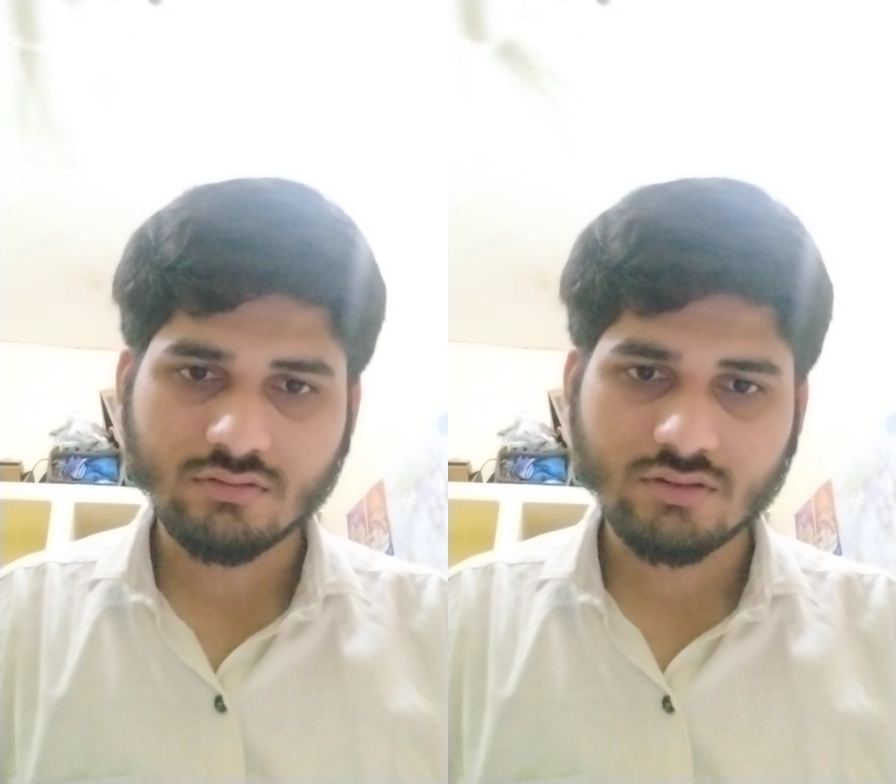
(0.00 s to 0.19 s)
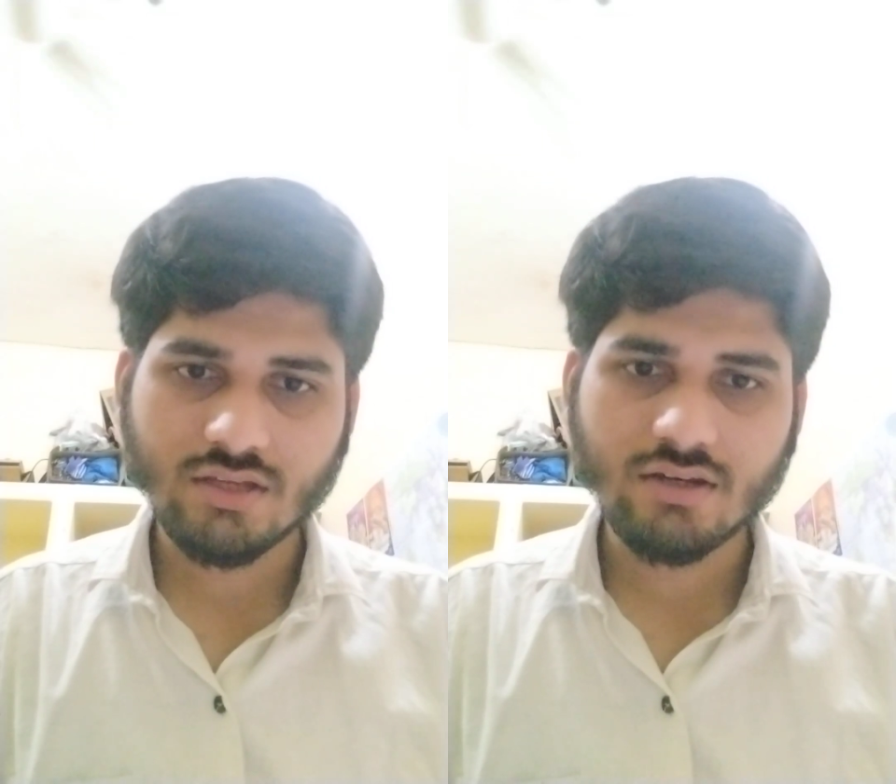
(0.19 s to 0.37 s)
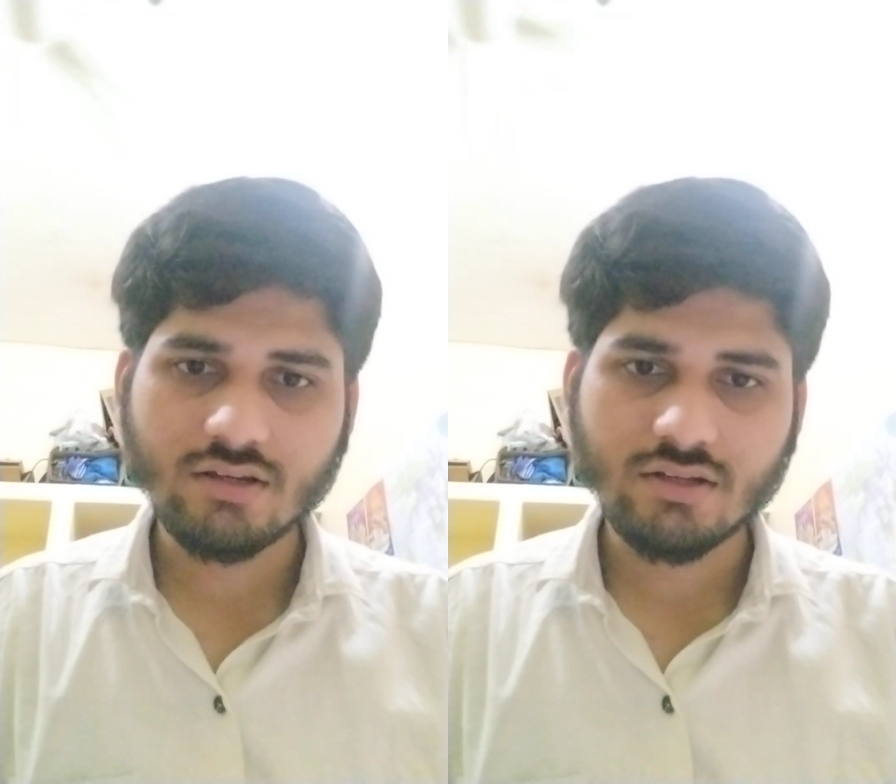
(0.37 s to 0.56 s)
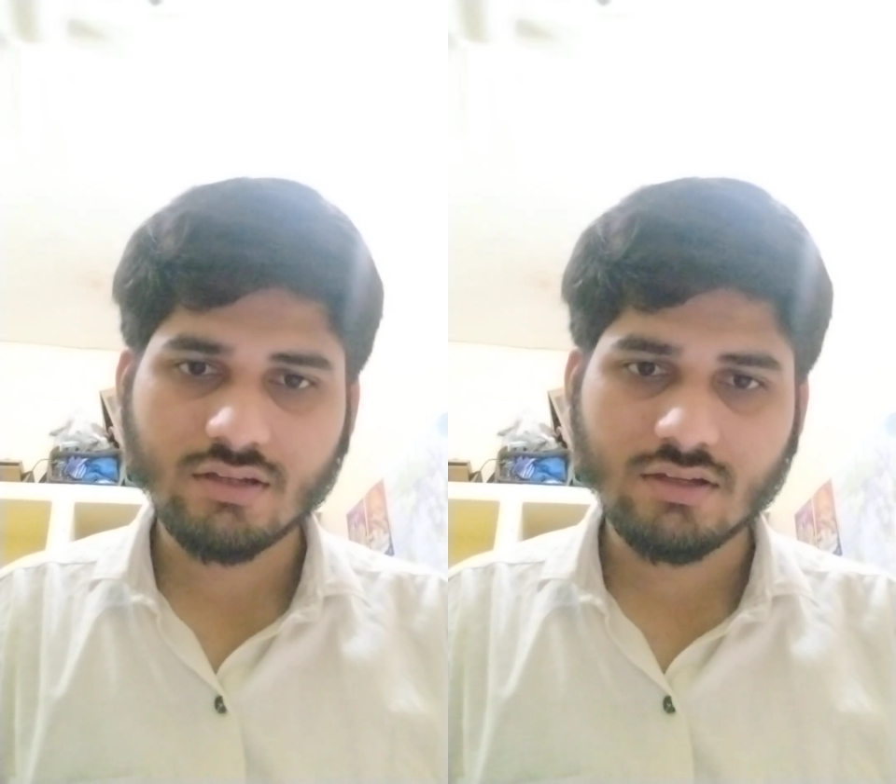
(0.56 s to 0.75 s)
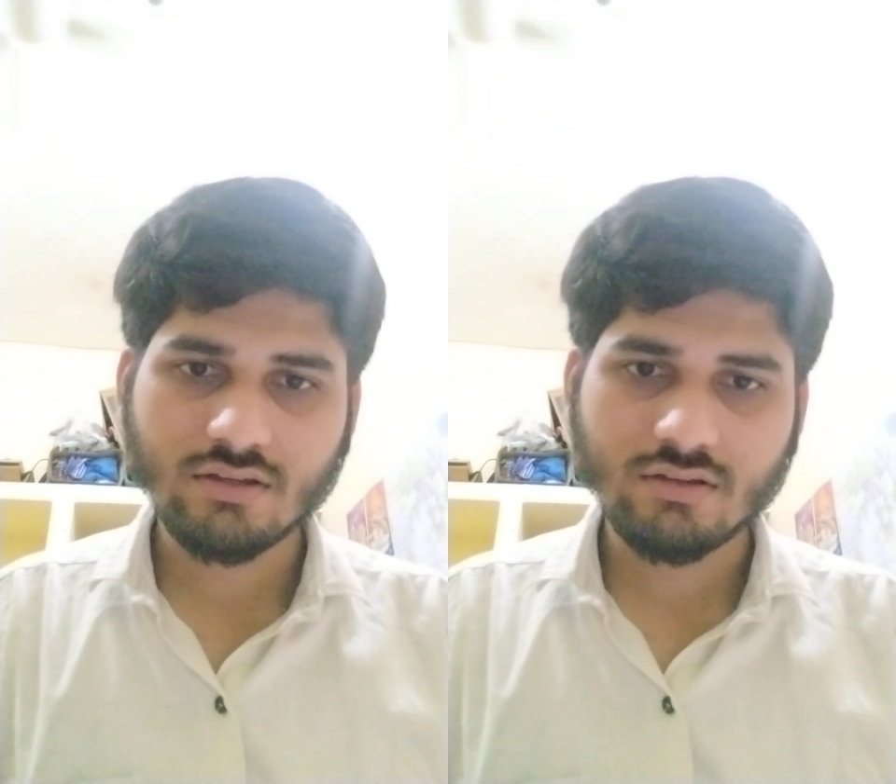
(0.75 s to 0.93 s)
then
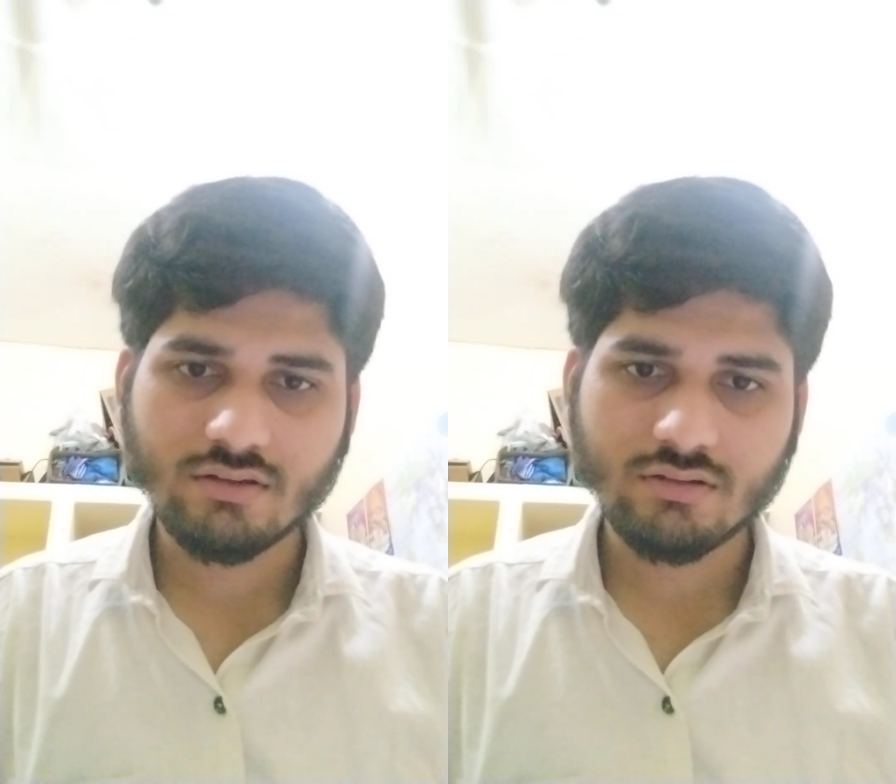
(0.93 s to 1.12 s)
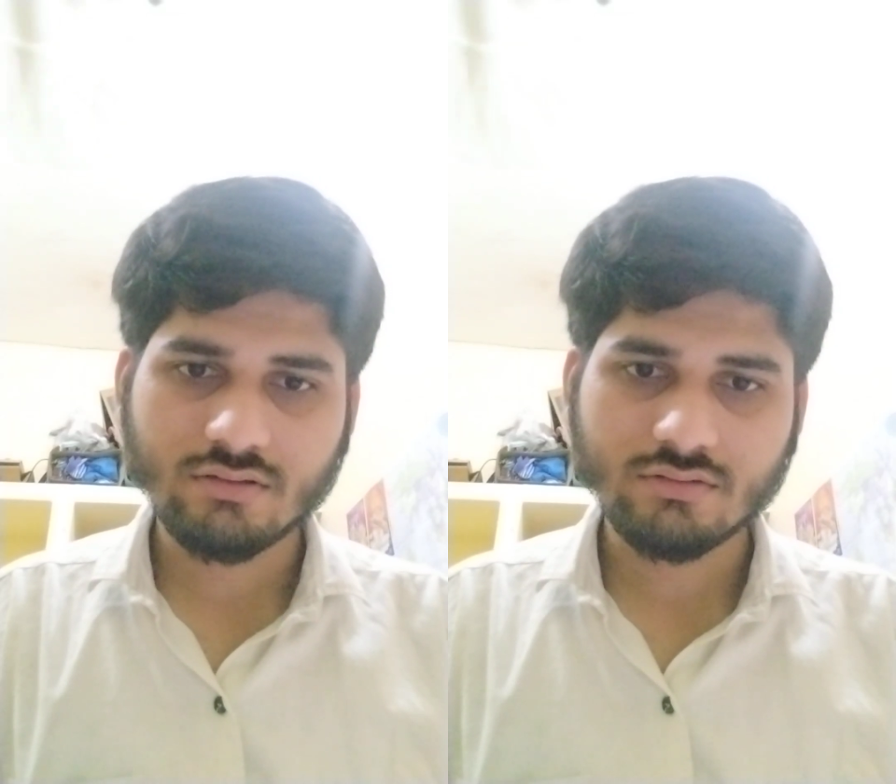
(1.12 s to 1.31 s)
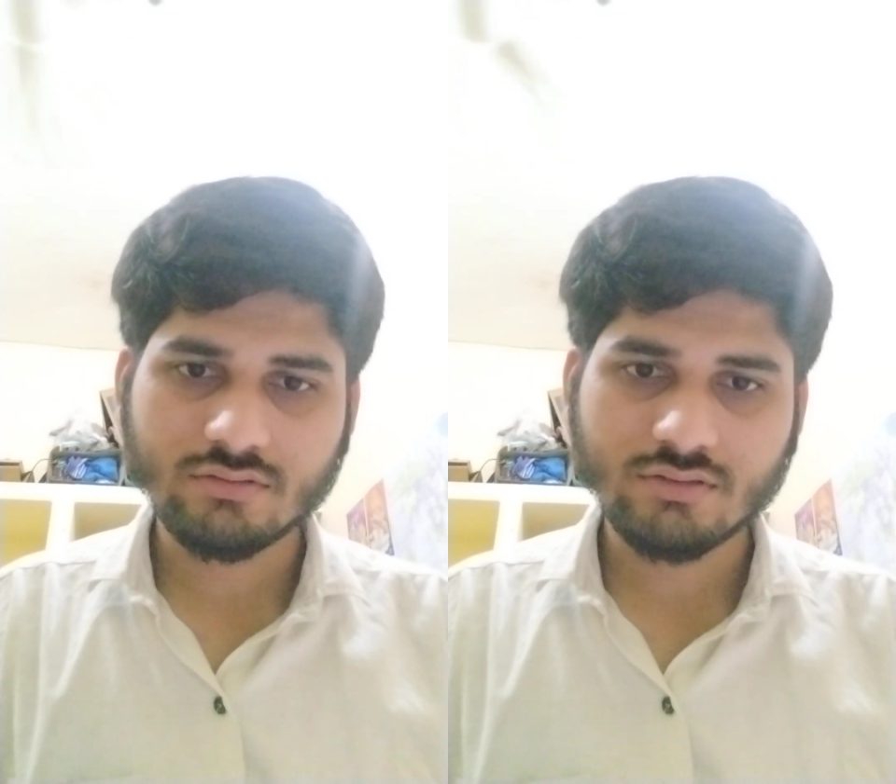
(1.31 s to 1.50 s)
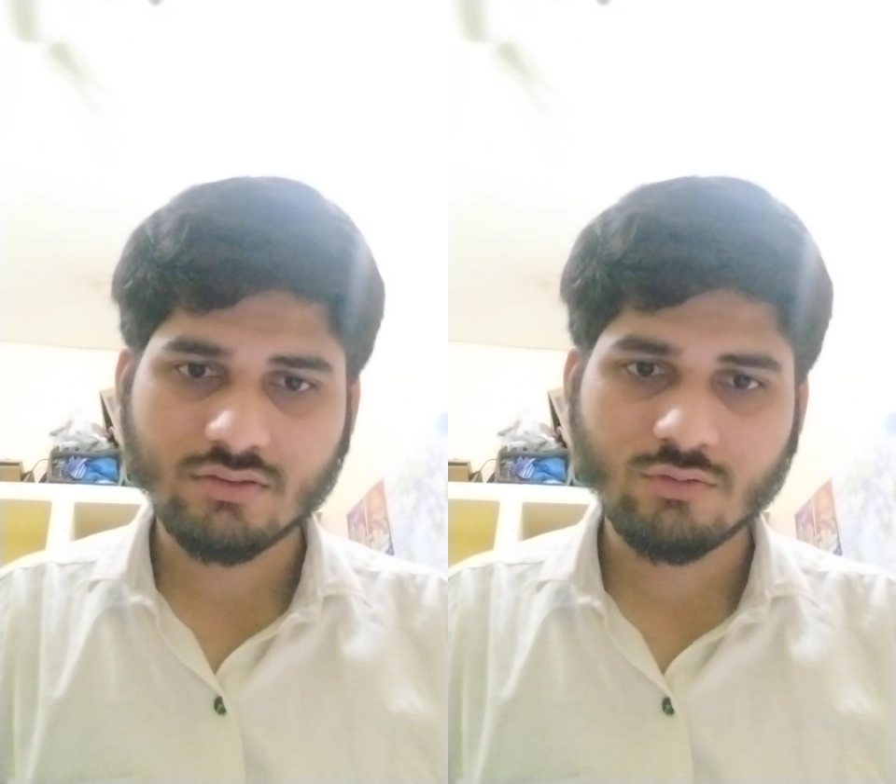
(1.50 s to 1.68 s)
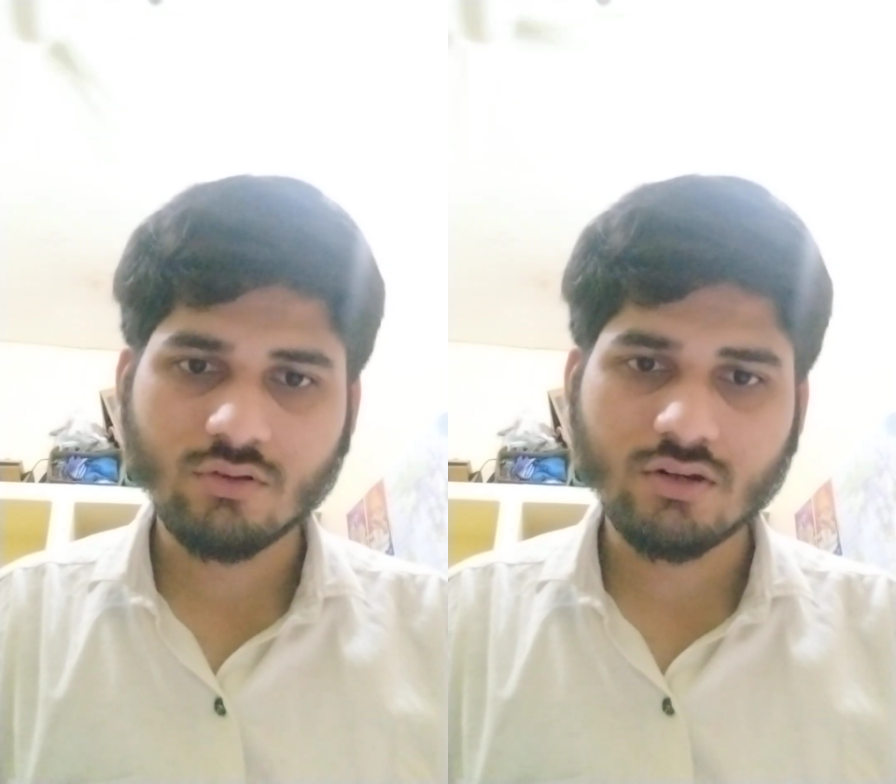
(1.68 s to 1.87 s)
the
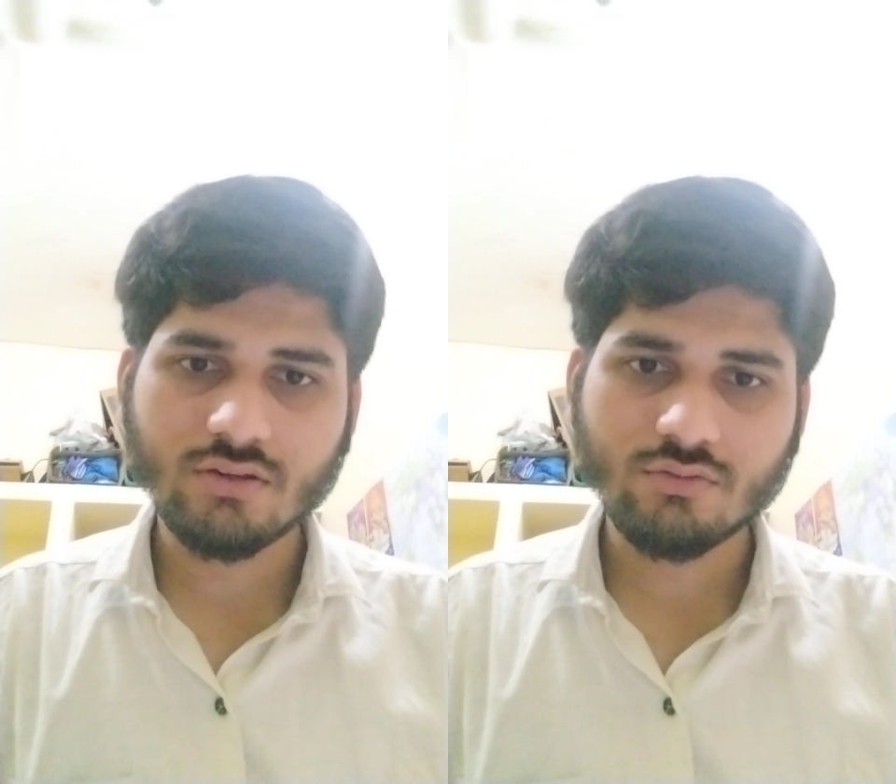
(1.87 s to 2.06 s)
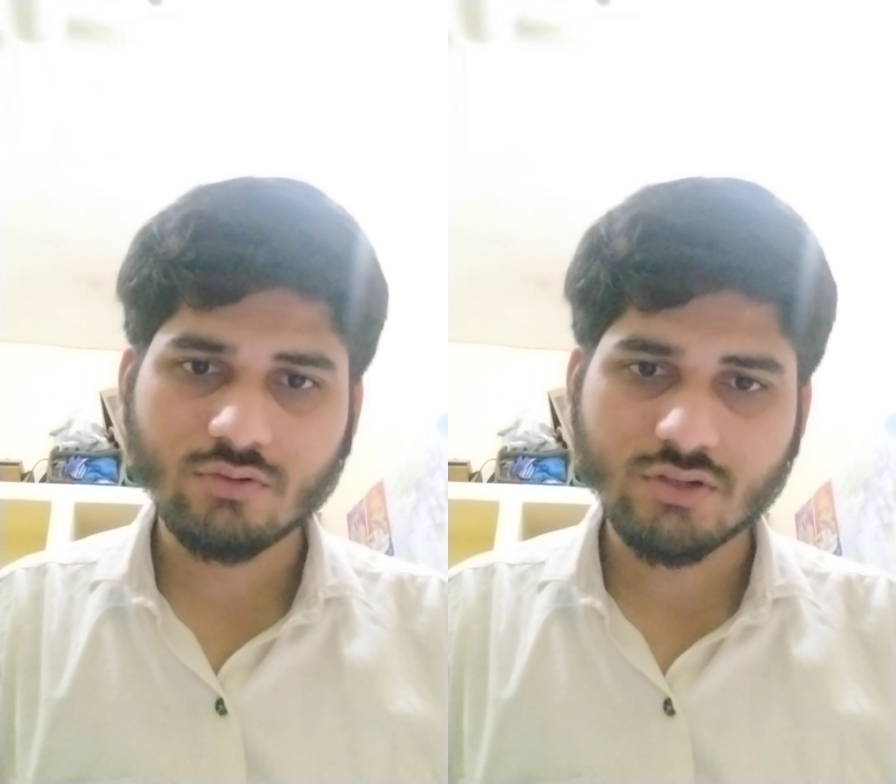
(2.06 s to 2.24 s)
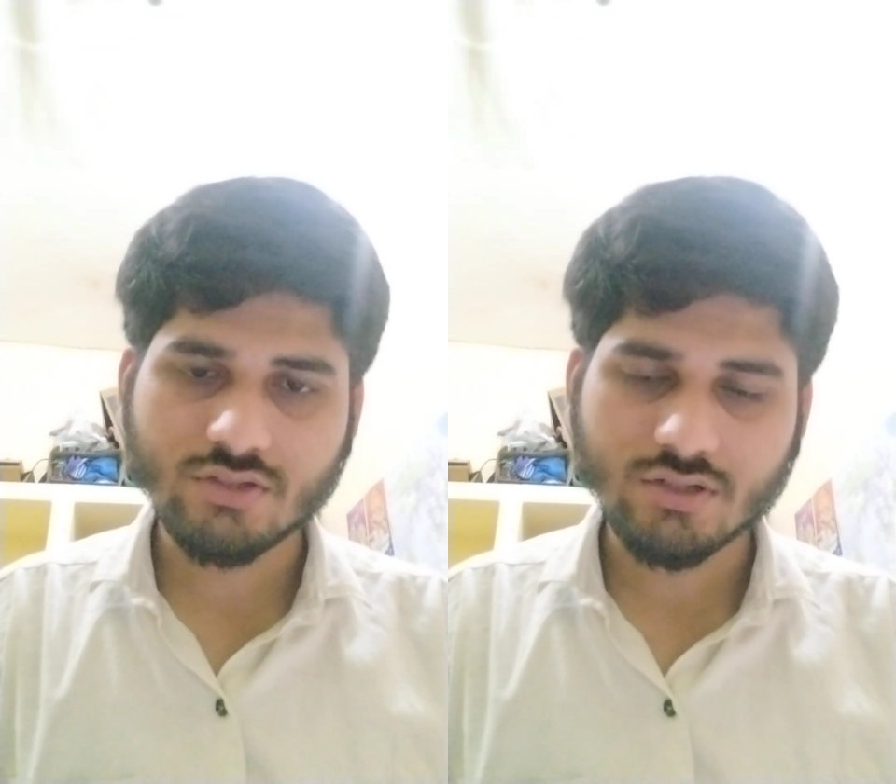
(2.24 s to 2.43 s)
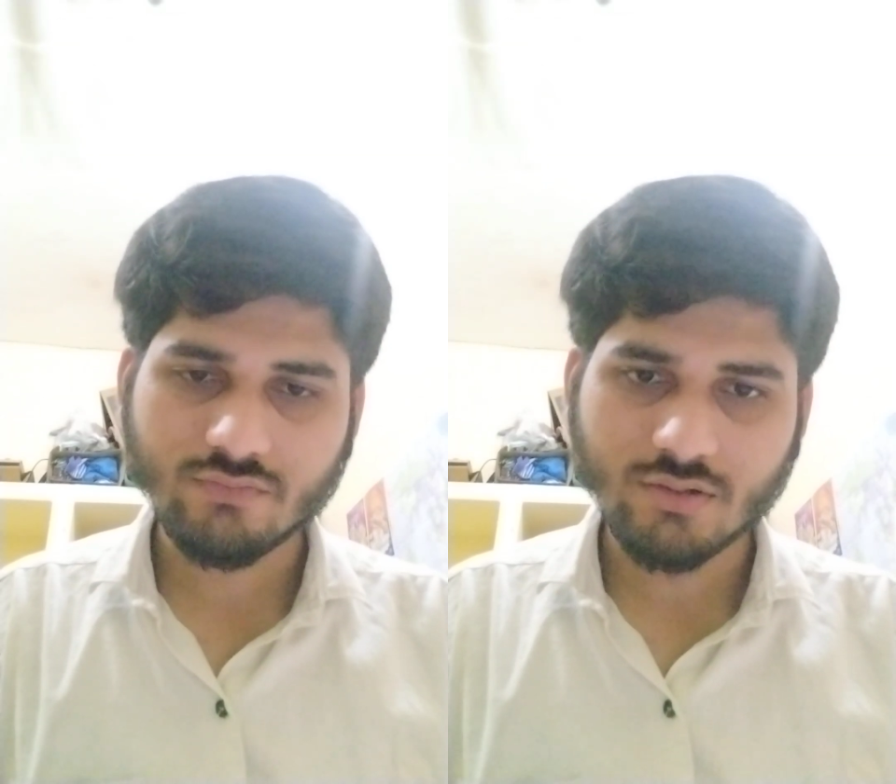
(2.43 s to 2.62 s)
solar insolation